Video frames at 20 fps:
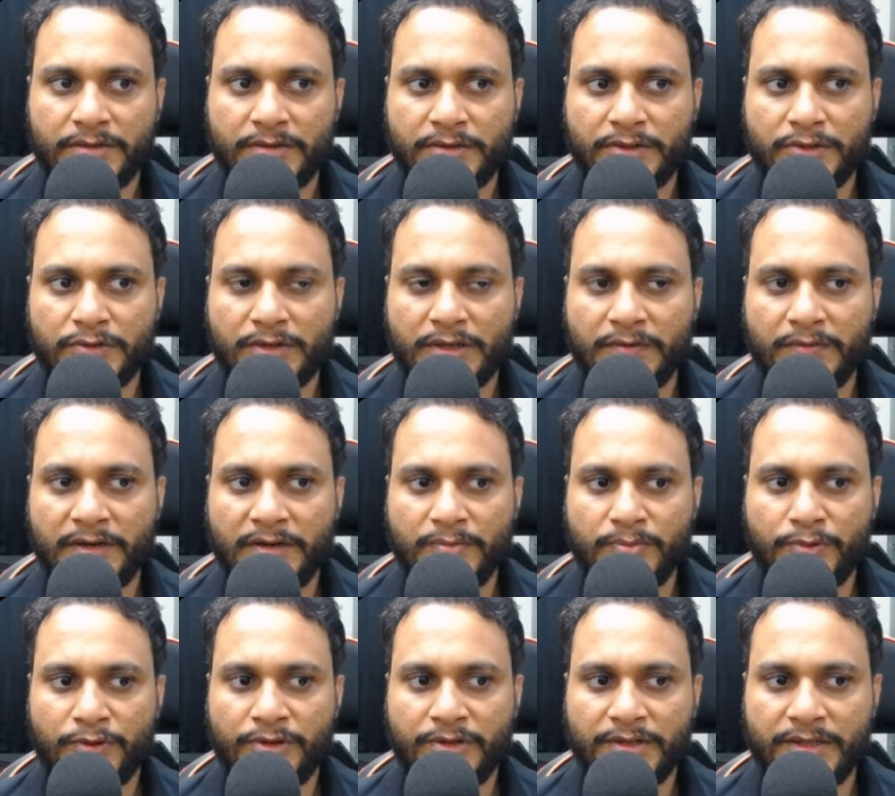Here you have
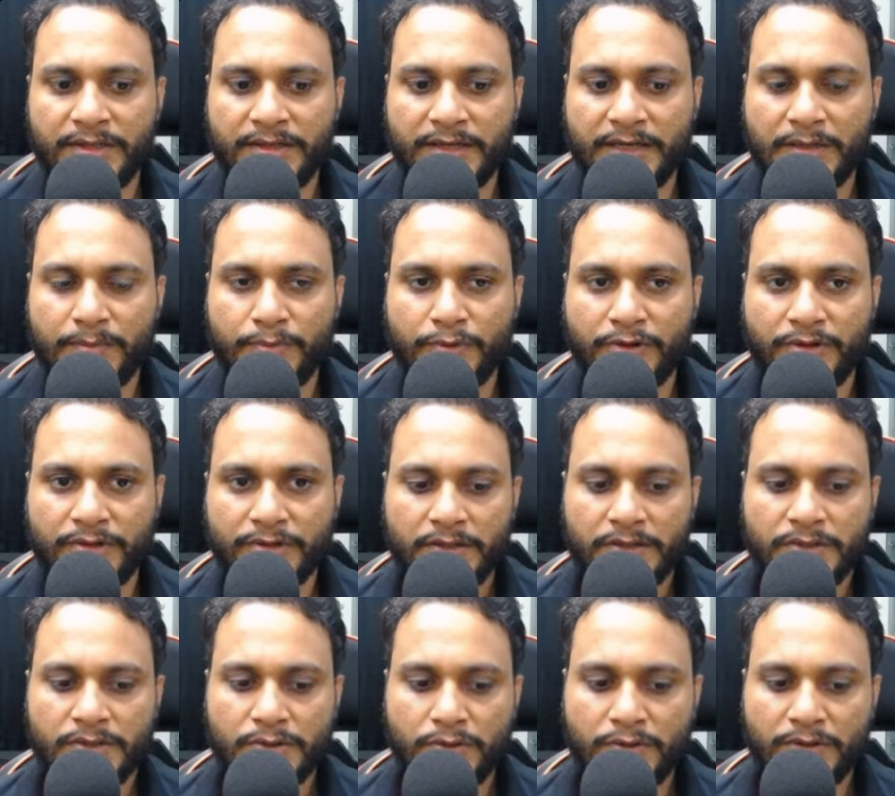left pointer and right pointer.
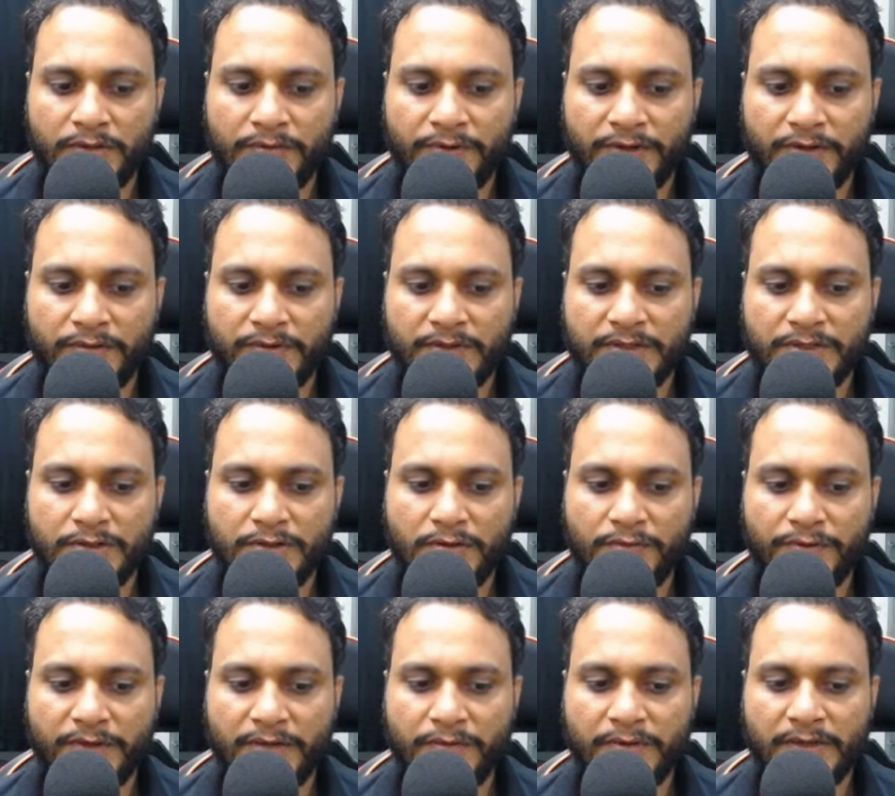So the frequency
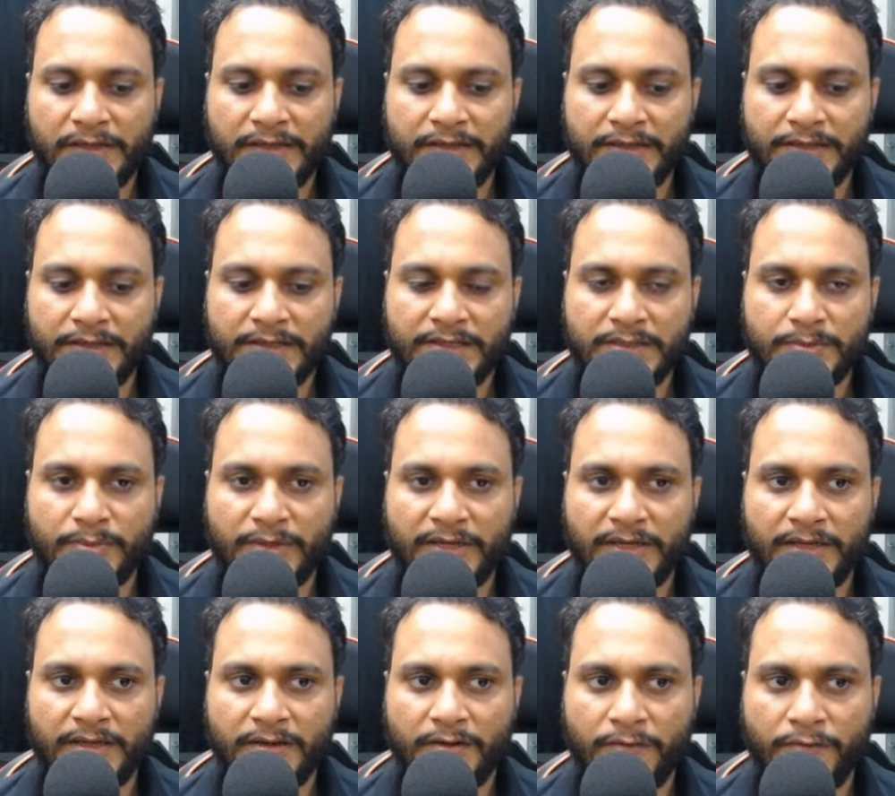of A will increase
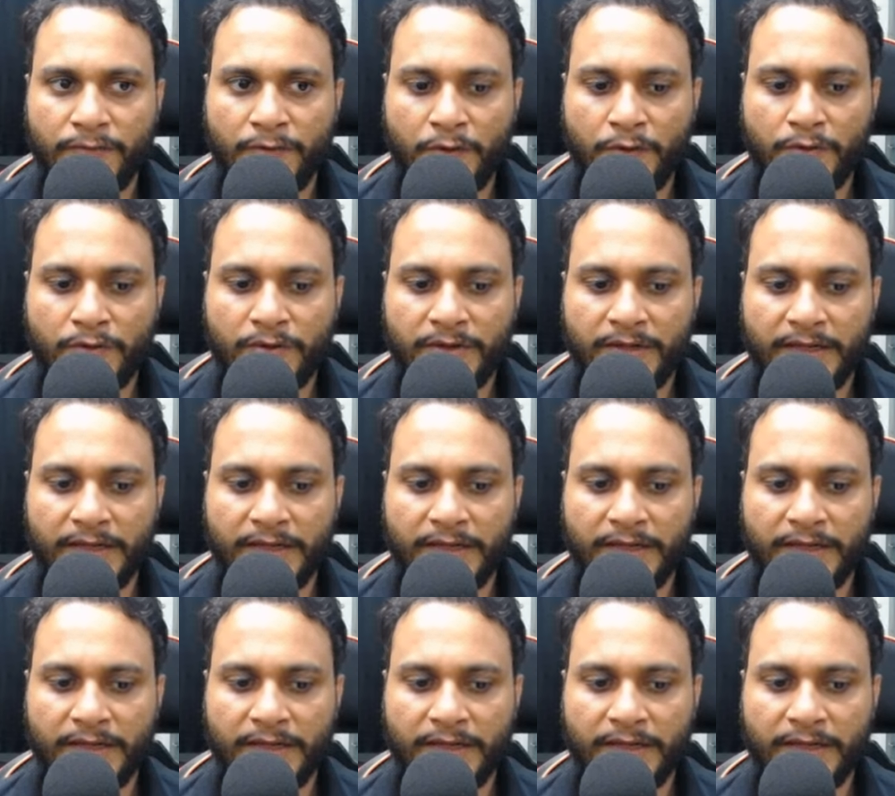by 4